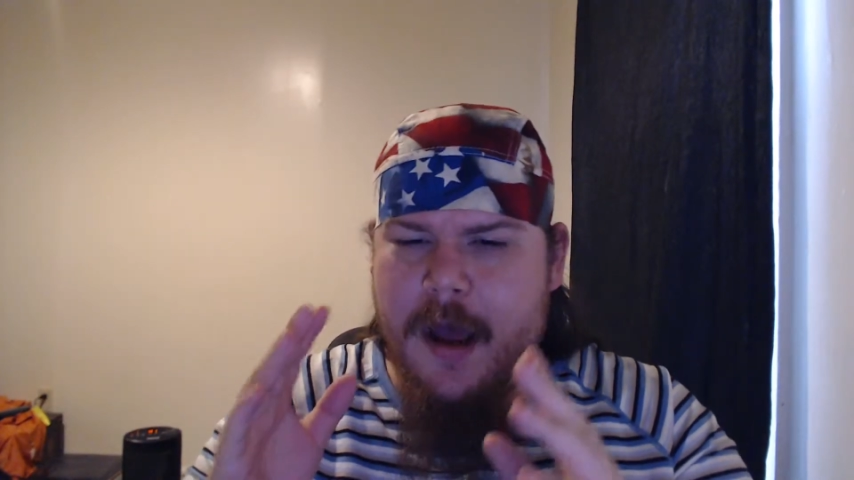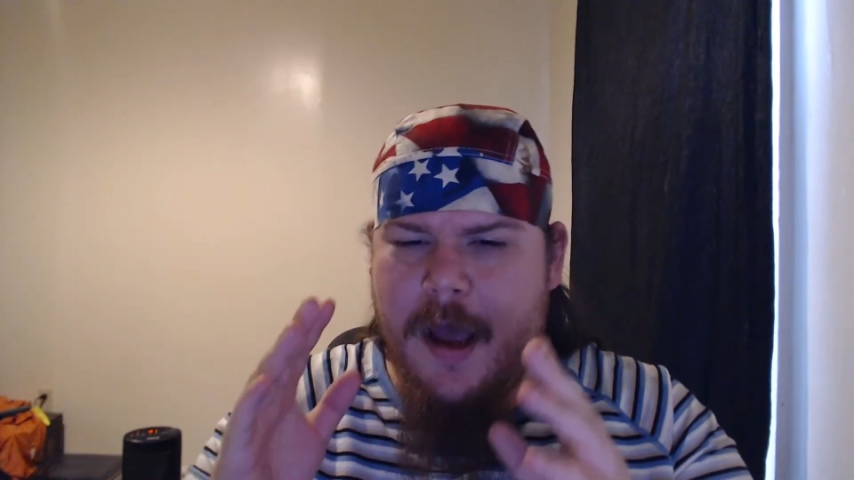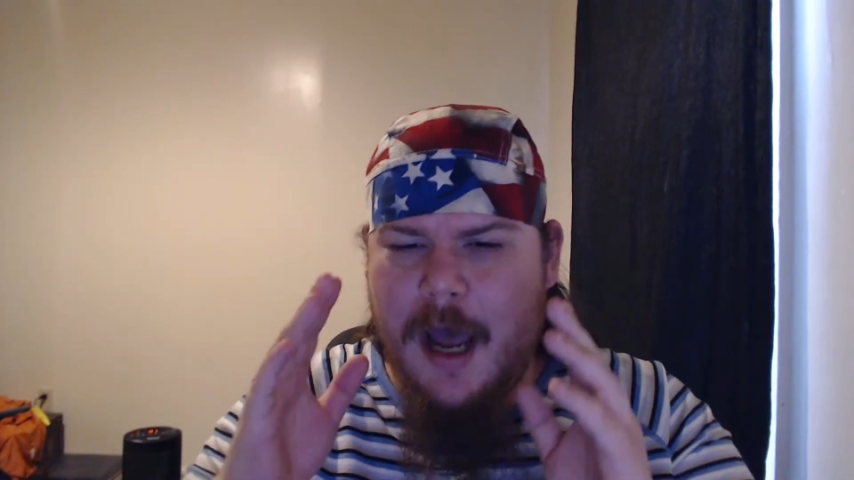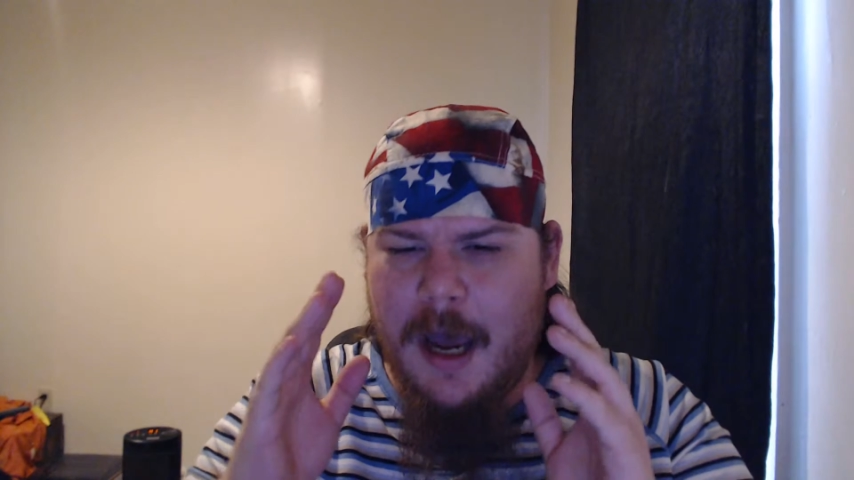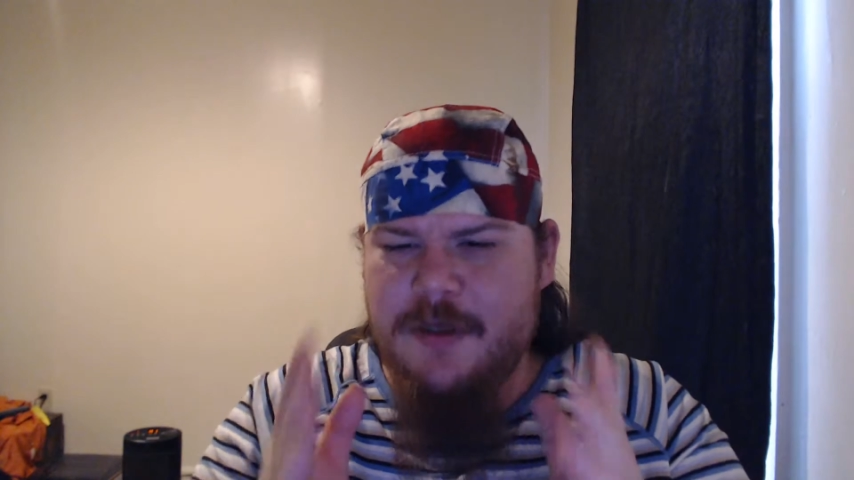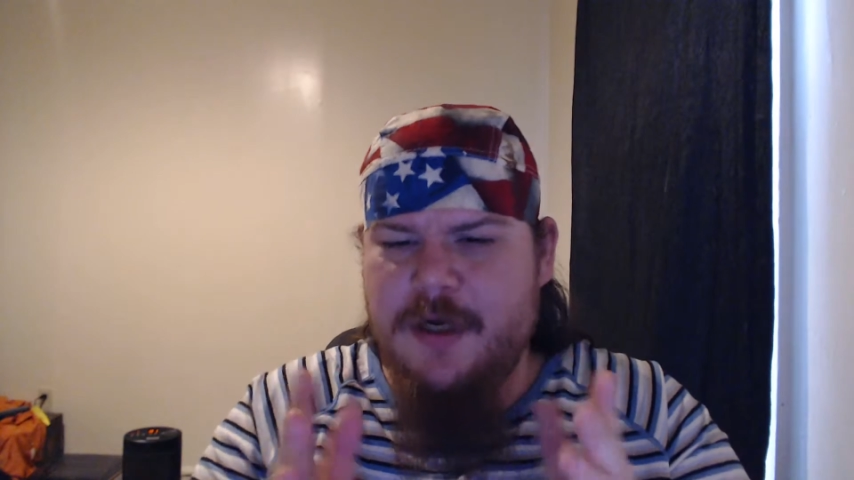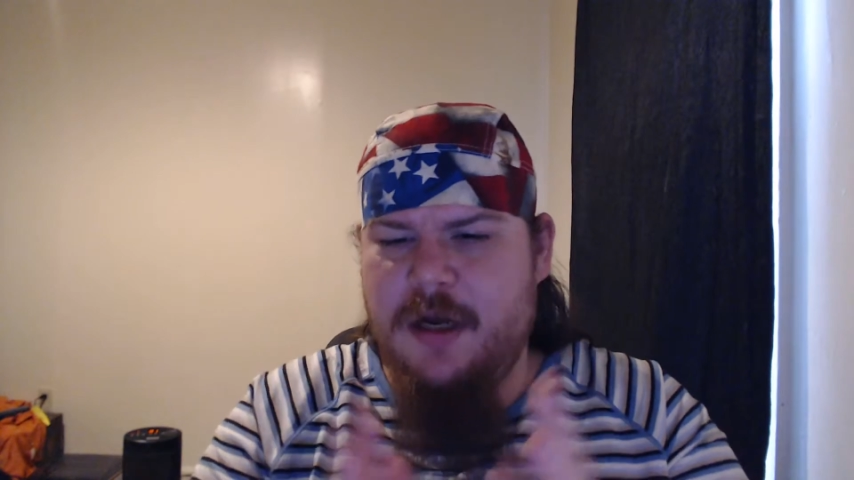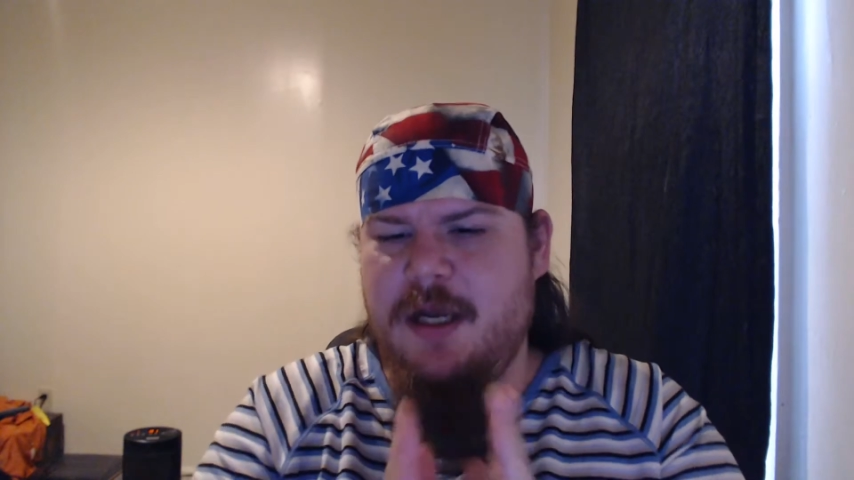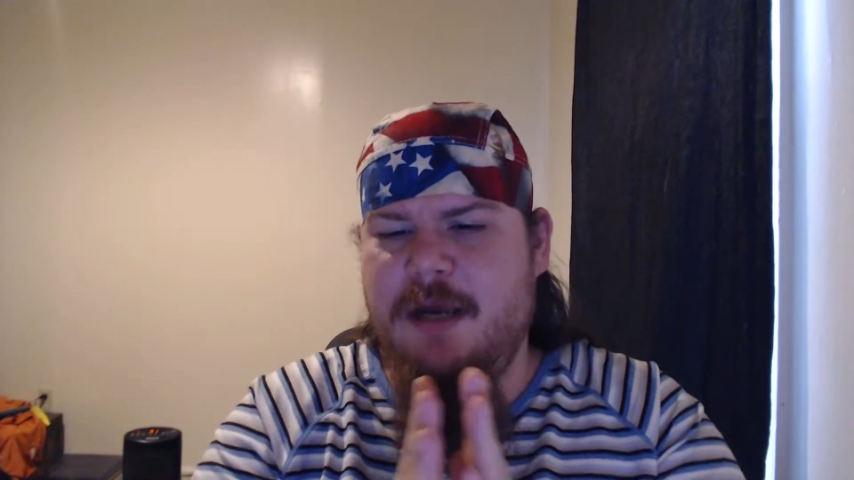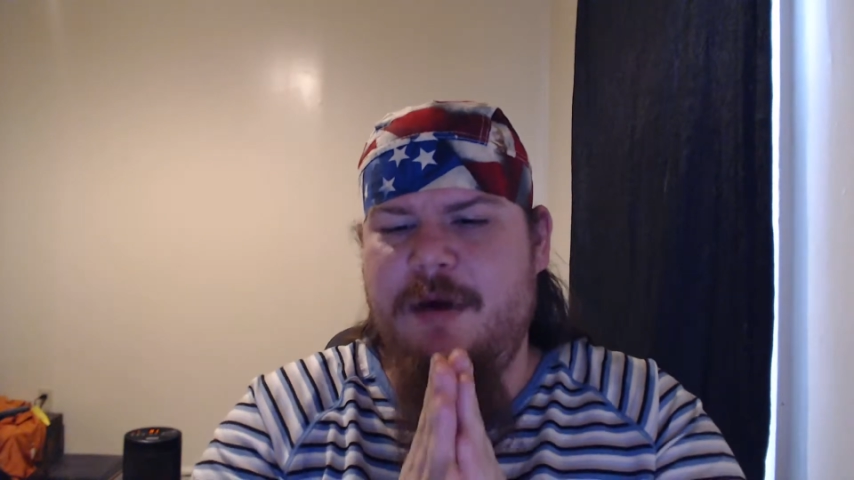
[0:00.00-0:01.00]
I'm
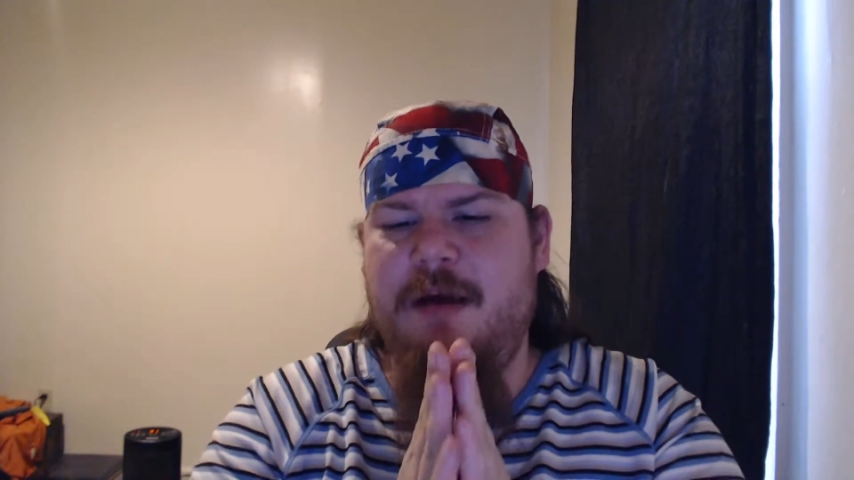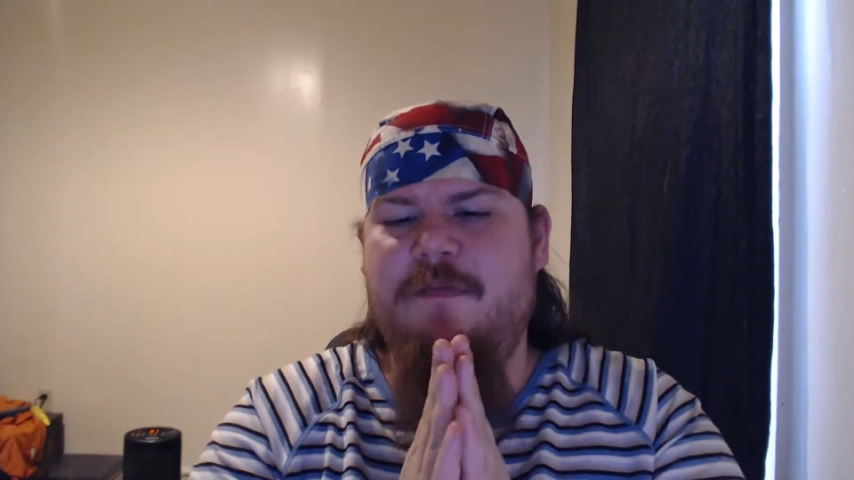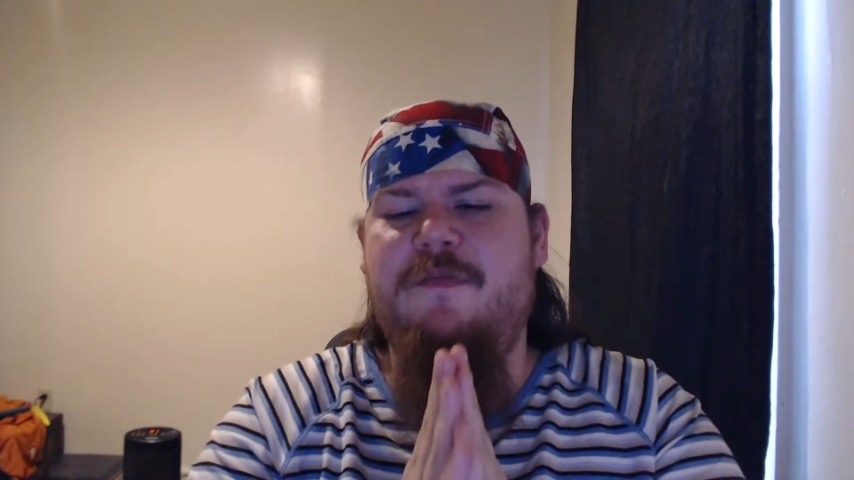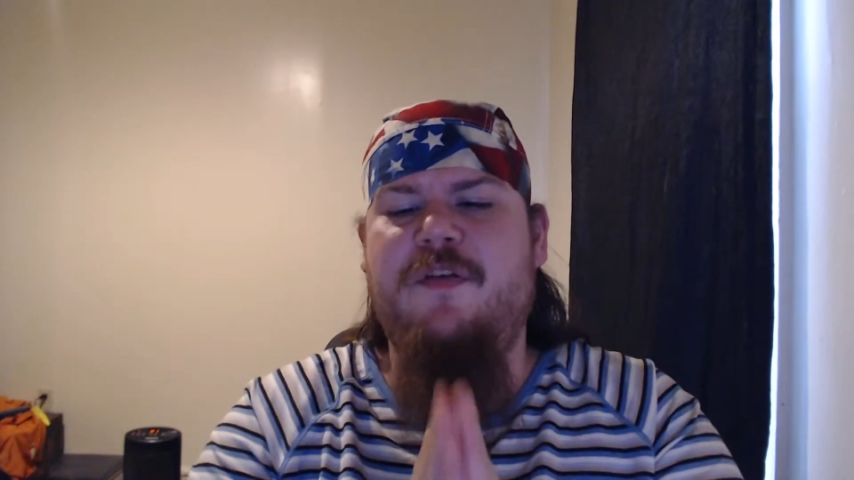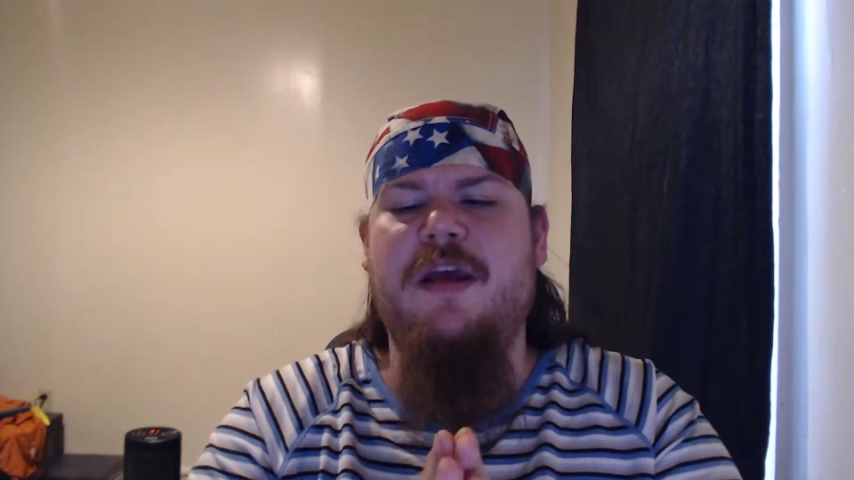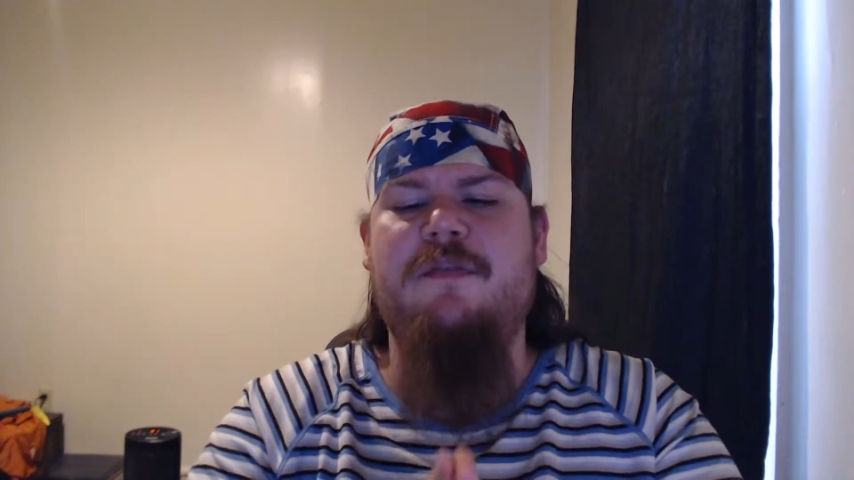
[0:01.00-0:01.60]
talking about flavor.